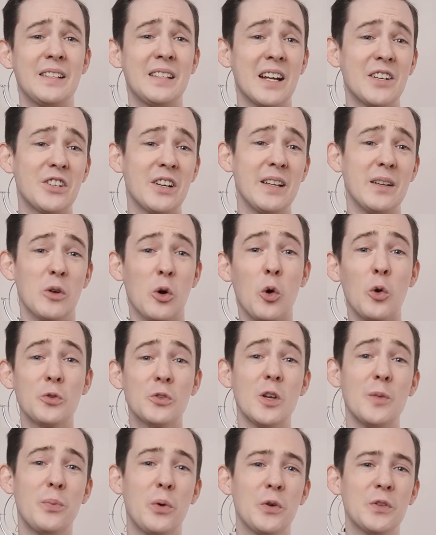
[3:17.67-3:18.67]
It's actually
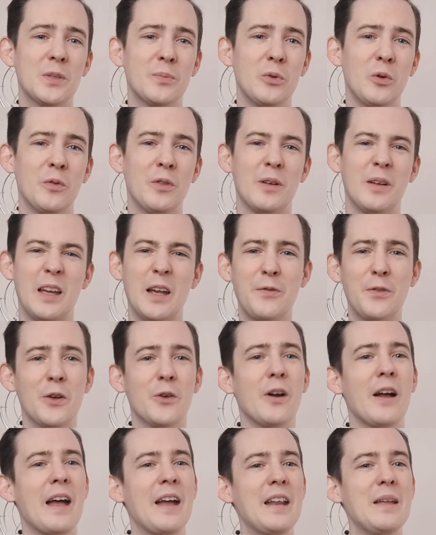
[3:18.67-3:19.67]
also possible that if
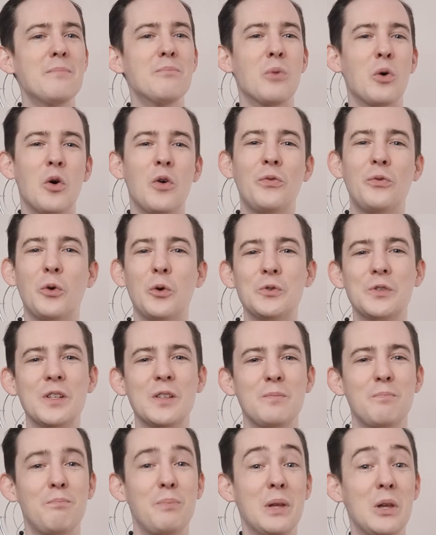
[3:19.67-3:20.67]
there are any more
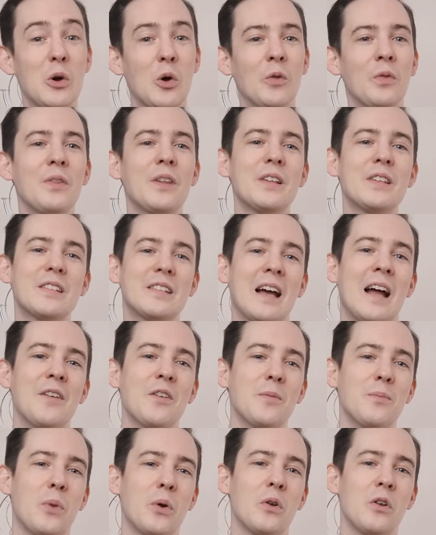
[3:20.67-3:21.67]
forces beyond the
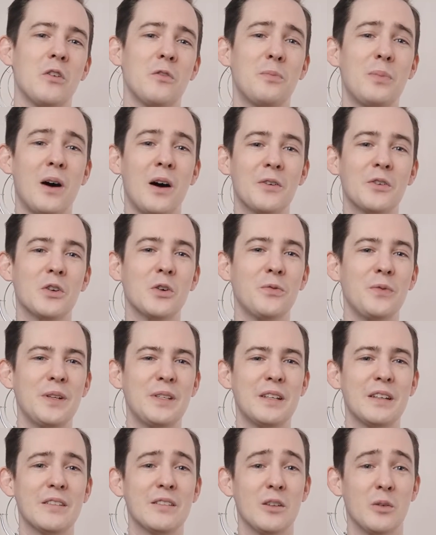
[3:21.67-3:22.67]
standard model of particle
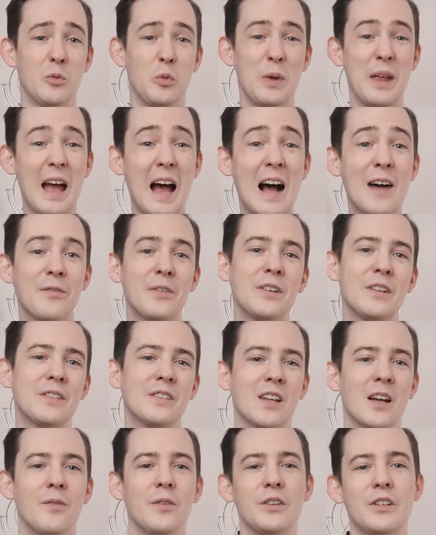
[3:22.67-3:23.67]
physics that we haven't
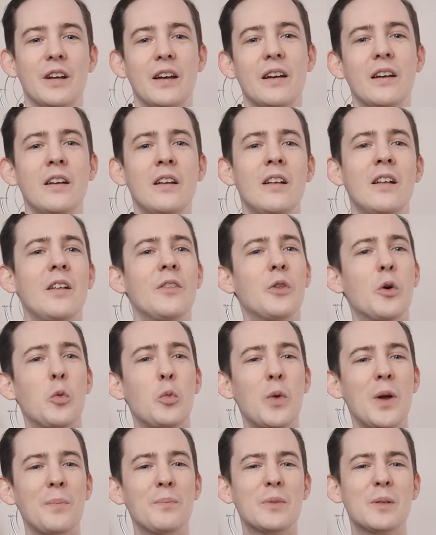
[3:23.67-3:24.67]
discovered yet, that
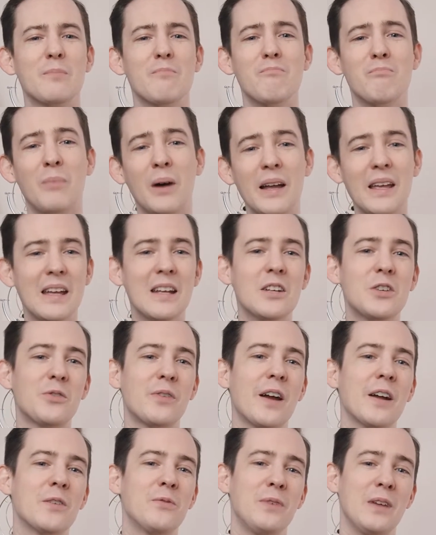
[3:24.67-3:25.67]
WIMPs might
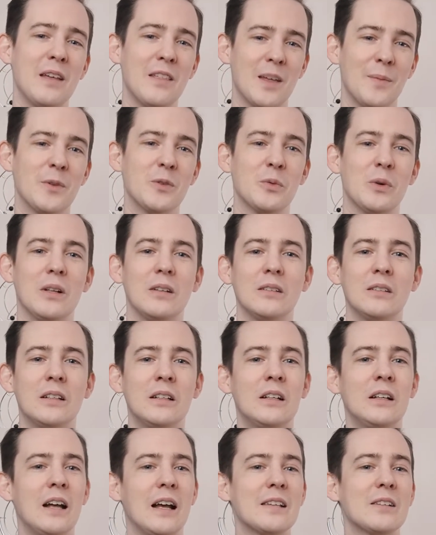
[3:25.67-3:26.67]
interact via them as well,
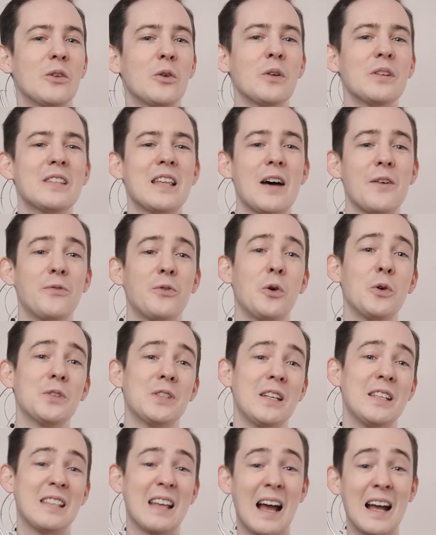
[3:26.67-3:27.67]
as long as that
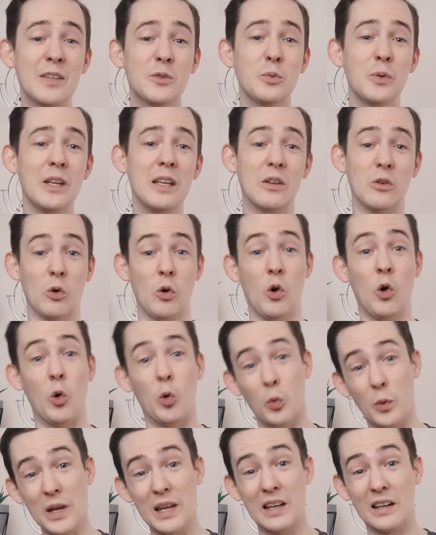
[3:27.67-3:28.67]
force is as weak or
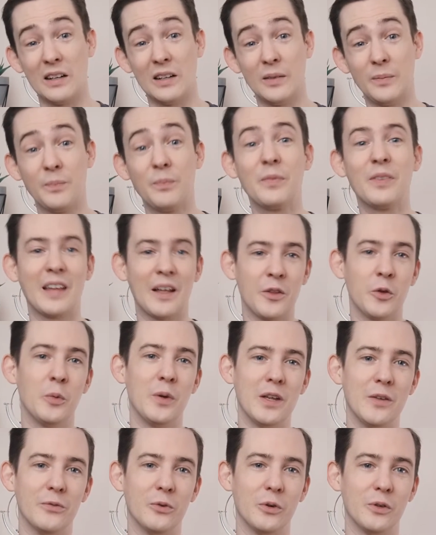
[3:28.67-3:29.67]
weaker than the
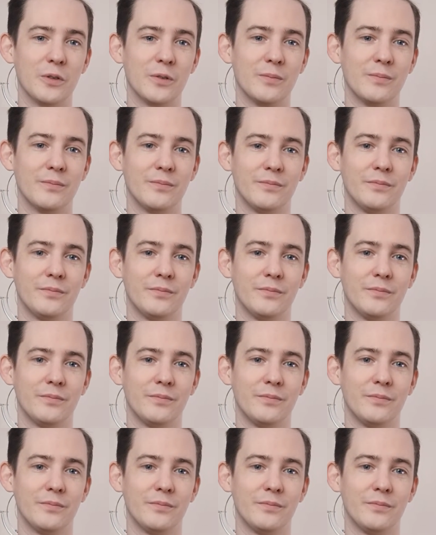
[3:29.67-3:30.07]
weak force.